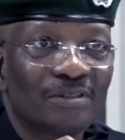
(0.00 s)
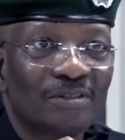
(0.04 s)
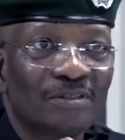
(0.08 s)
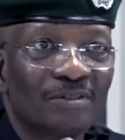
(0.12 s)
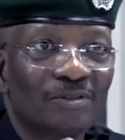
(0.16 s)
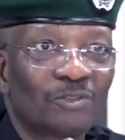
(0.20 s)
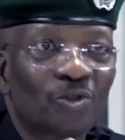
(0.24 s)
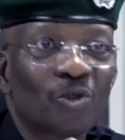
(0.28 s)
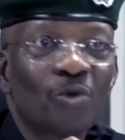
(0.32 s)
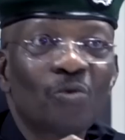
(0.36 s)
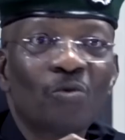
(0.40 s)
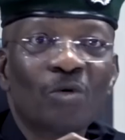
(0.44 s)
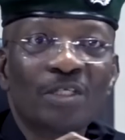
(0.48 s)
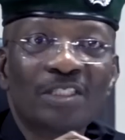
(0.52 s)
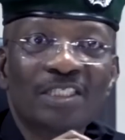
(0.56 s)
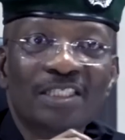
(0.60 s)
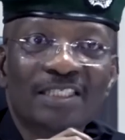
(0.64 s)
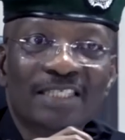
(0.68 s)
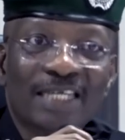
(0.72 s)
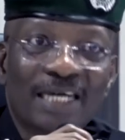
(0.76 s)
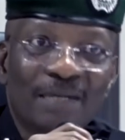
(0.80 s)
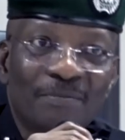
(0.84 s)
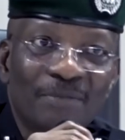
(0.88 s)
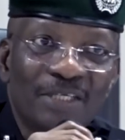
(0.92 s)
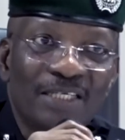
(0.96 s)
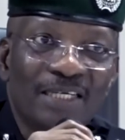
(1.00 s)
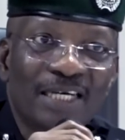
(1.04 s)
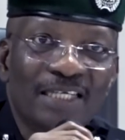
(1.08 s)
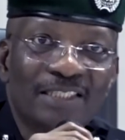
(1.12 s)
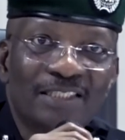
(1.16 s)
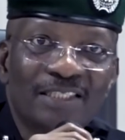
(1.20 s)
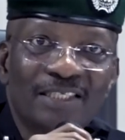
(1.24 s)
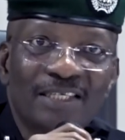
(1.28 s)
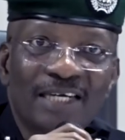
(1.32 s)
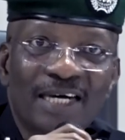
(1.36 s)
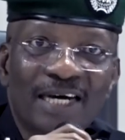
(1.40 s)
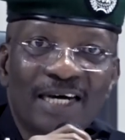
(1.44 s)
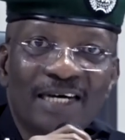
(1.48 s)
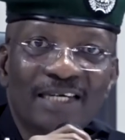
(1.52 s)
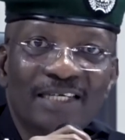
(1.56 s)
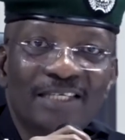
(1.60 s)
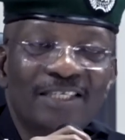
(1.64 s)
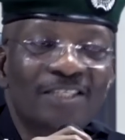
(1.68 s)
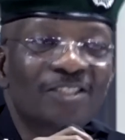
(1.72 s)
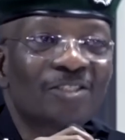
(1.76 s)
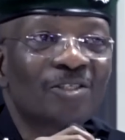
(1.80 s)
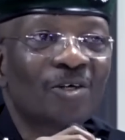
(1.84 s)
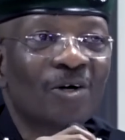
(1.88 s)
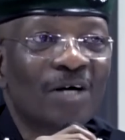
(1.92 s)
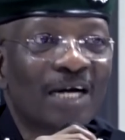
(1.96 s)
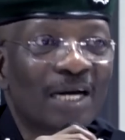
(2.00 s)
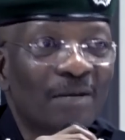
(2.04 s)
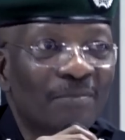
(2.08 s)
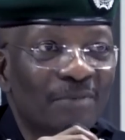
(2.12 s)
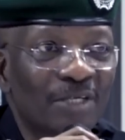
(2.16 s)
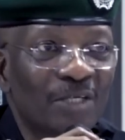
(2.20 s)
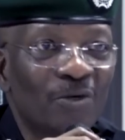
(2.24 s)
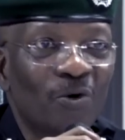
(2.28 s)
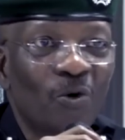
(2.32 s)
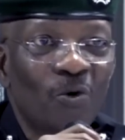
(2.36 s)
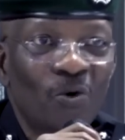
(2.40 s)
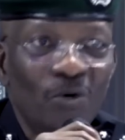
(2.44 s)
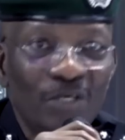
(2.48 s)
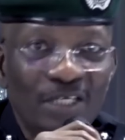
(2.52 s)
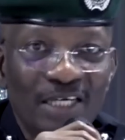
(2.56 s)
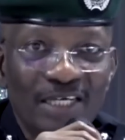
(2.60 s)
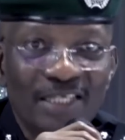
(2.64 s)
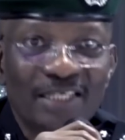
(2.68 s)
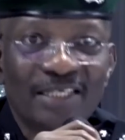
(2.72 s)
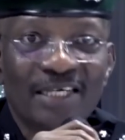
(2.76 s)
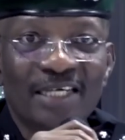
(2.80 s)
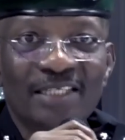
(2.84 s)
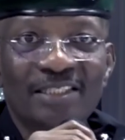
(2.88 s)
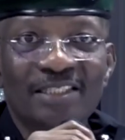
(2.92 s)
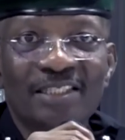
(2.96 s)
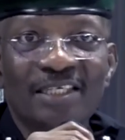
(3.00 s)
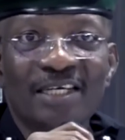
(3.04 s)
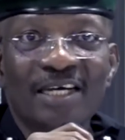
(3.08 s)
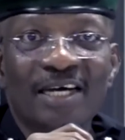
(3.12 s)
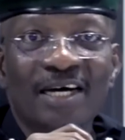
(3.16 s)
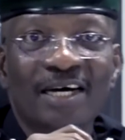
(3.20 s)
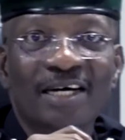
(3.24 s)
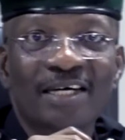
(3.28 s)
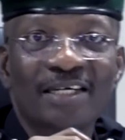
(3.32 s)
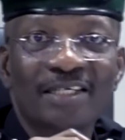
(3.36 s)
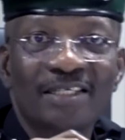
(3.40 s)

So what is happening in Nigeria is not happening only in Nigeria.